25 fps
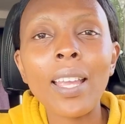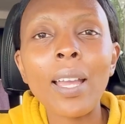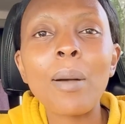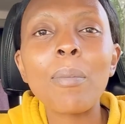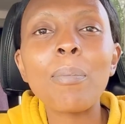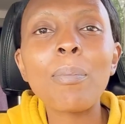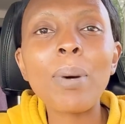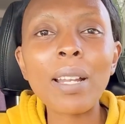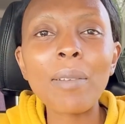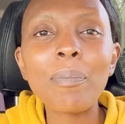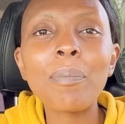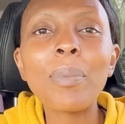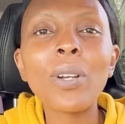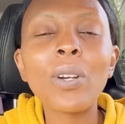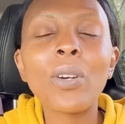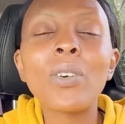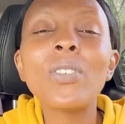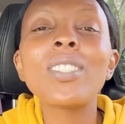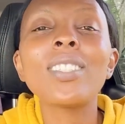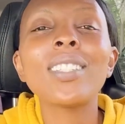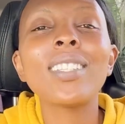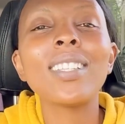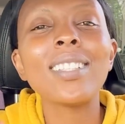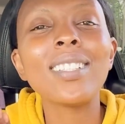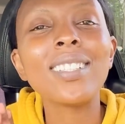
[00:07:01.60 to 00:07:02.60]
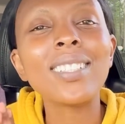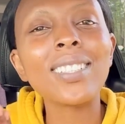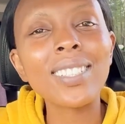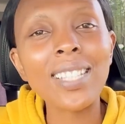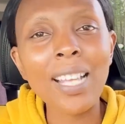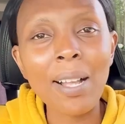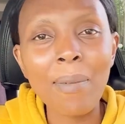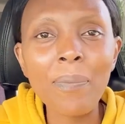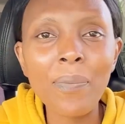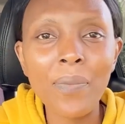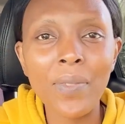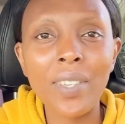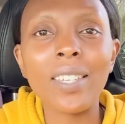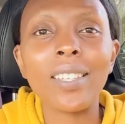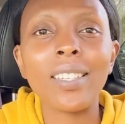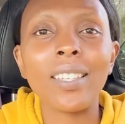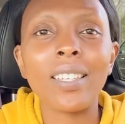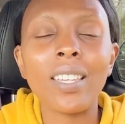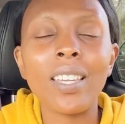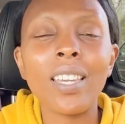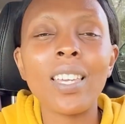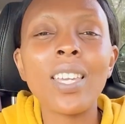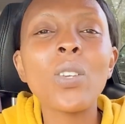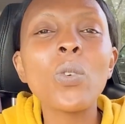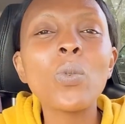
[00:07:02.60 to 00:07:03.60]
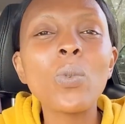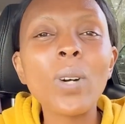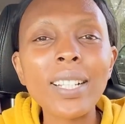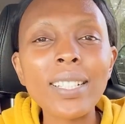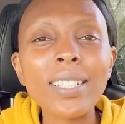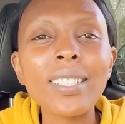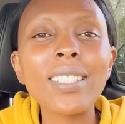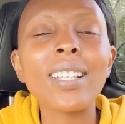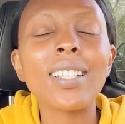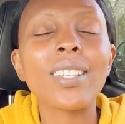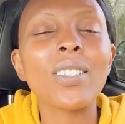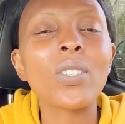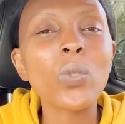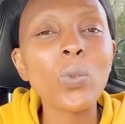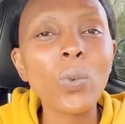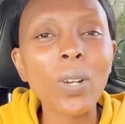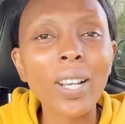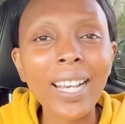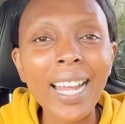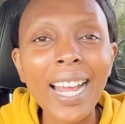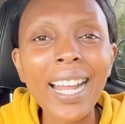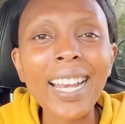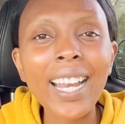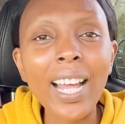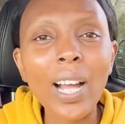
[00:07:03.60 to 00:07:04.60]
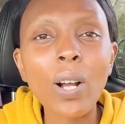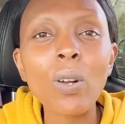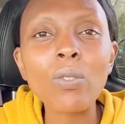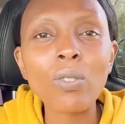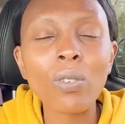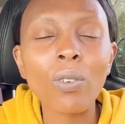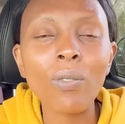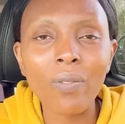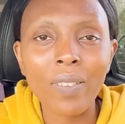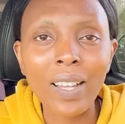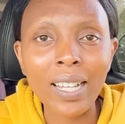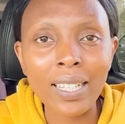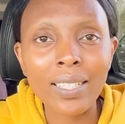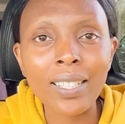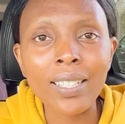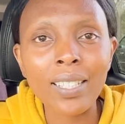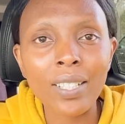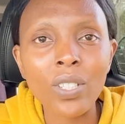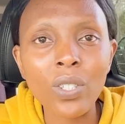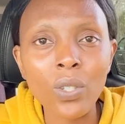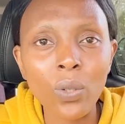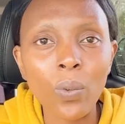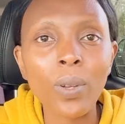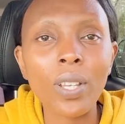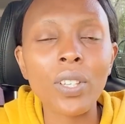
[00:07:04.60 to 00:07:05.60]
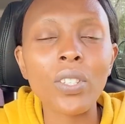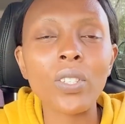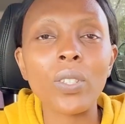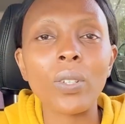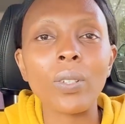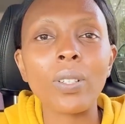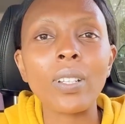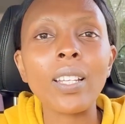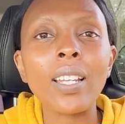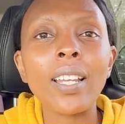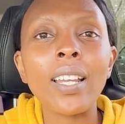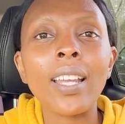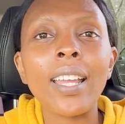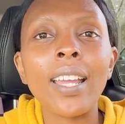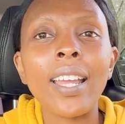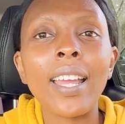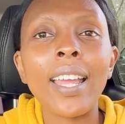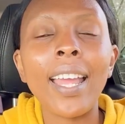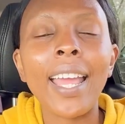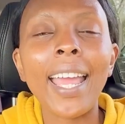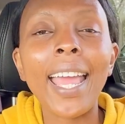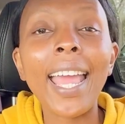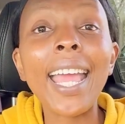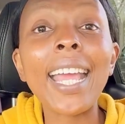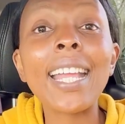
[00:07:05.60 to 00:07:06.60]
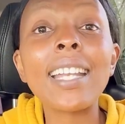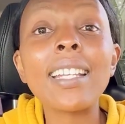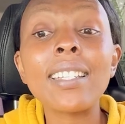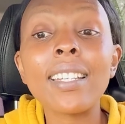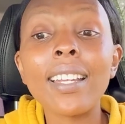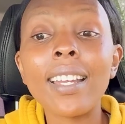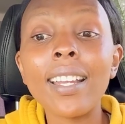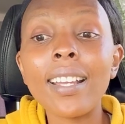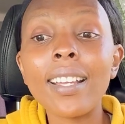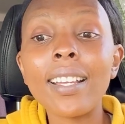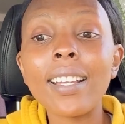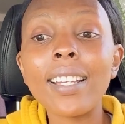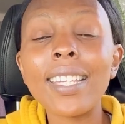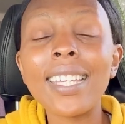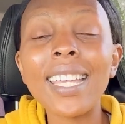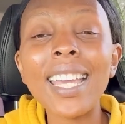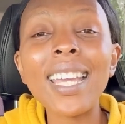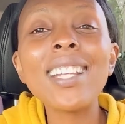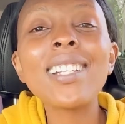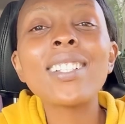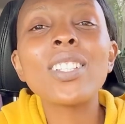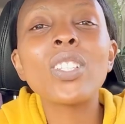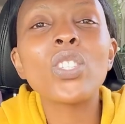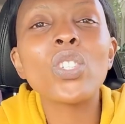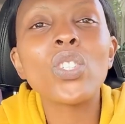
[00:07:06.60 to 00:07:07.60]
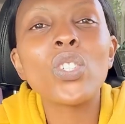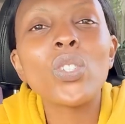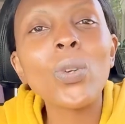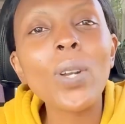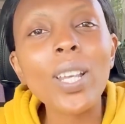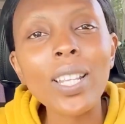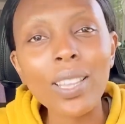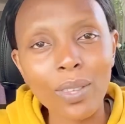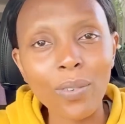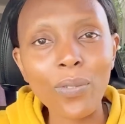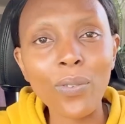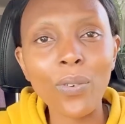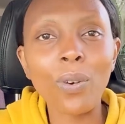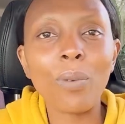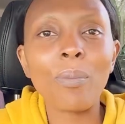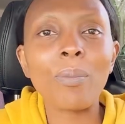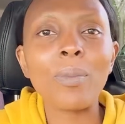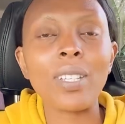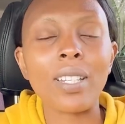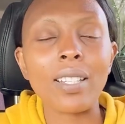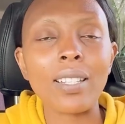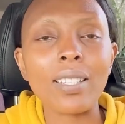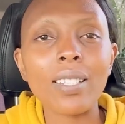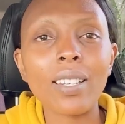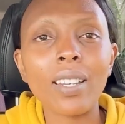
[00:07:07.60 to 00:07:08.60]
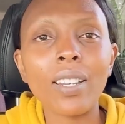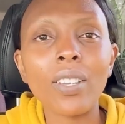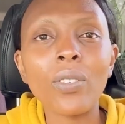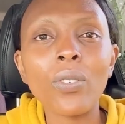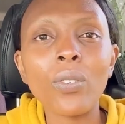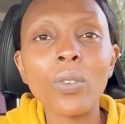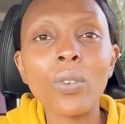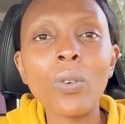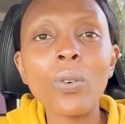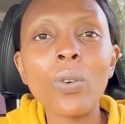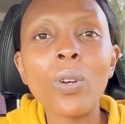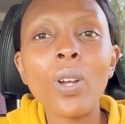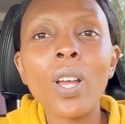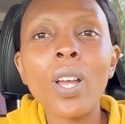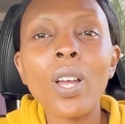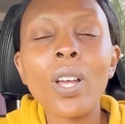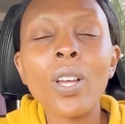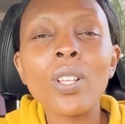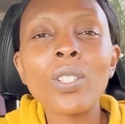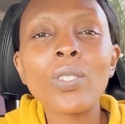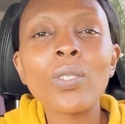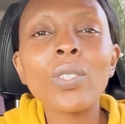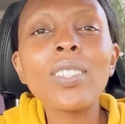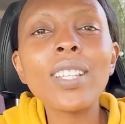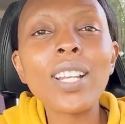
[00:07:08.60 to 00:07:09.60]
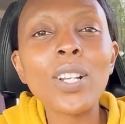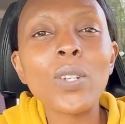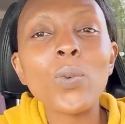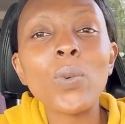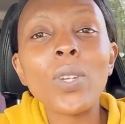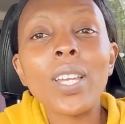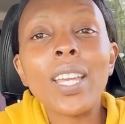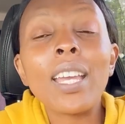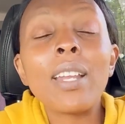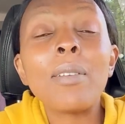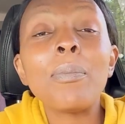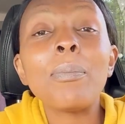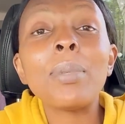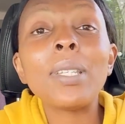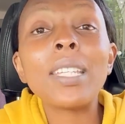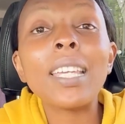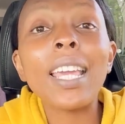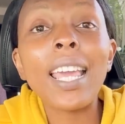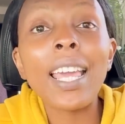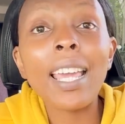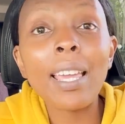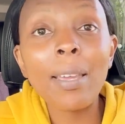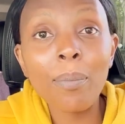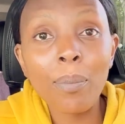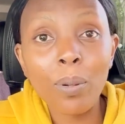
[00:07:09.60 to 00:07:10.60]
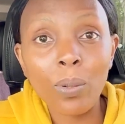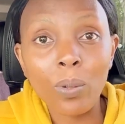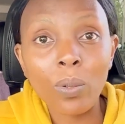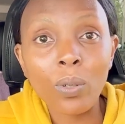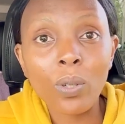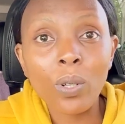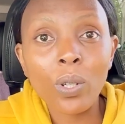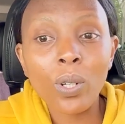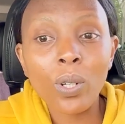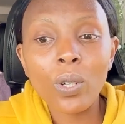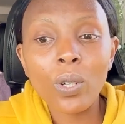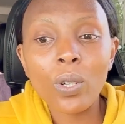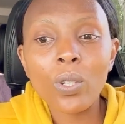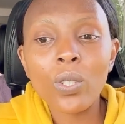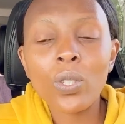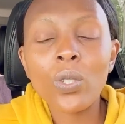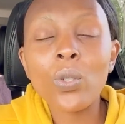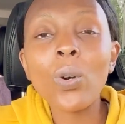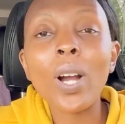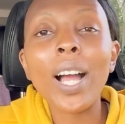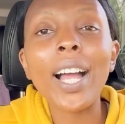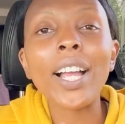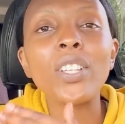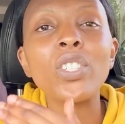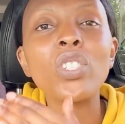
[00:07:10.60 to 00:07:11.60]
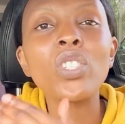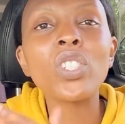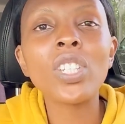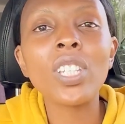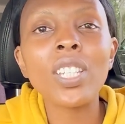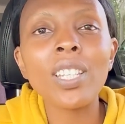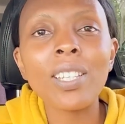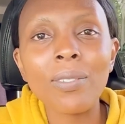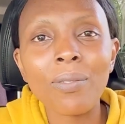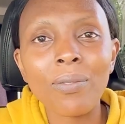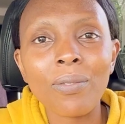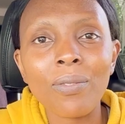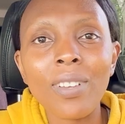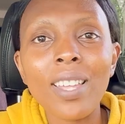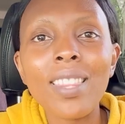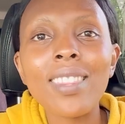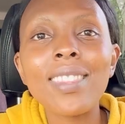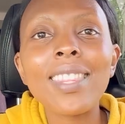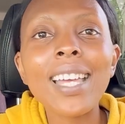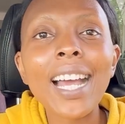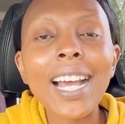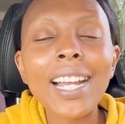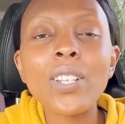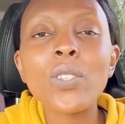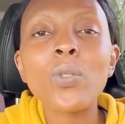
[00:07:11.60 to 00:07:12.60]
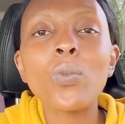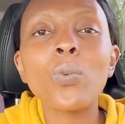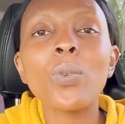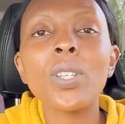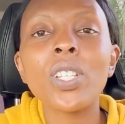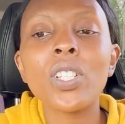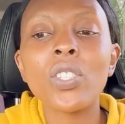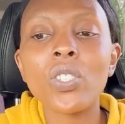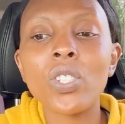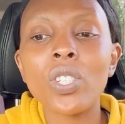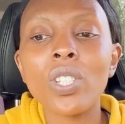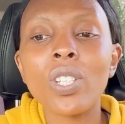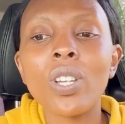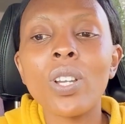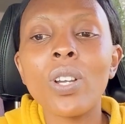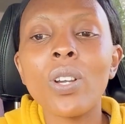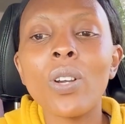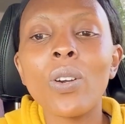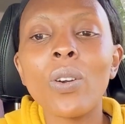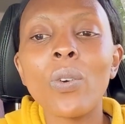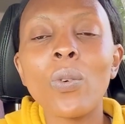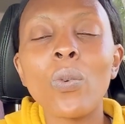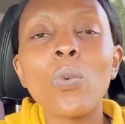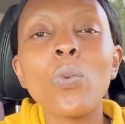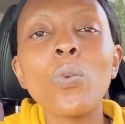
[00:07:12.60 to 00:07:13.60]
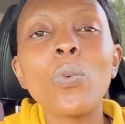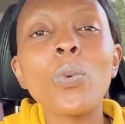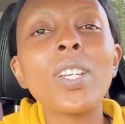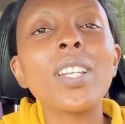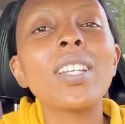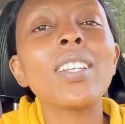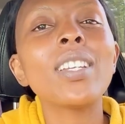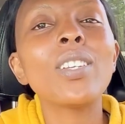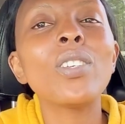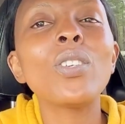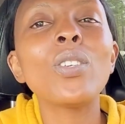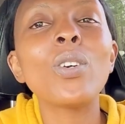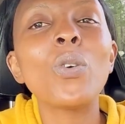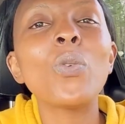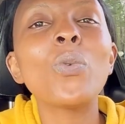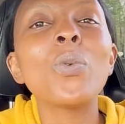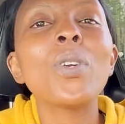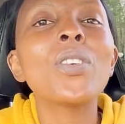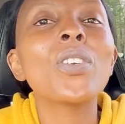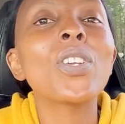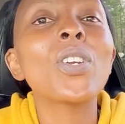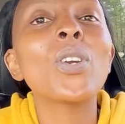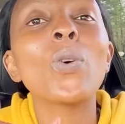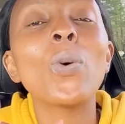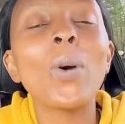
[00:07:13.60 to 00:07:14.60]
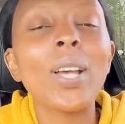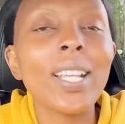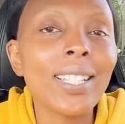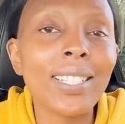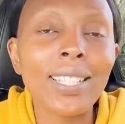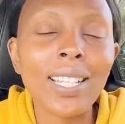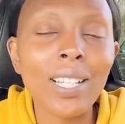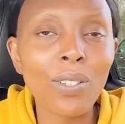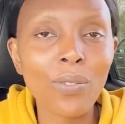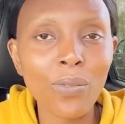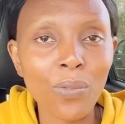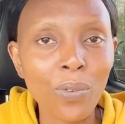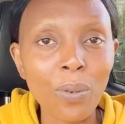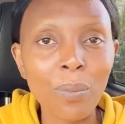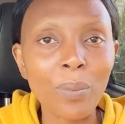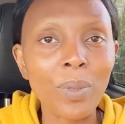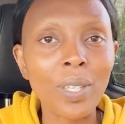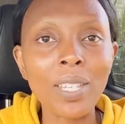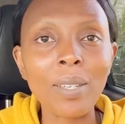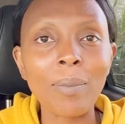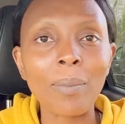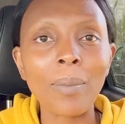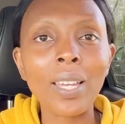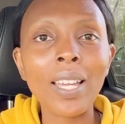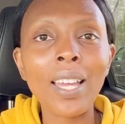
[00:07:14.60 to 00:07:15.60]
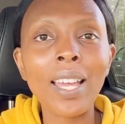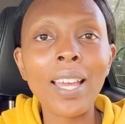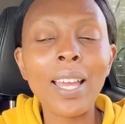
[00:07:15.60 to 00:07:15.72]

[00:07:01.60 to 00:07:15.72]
but because there is something he wants us to learn out of that situation and gain strength from it, you know, so that we can be able to achieve that which we, you know, we requested from him.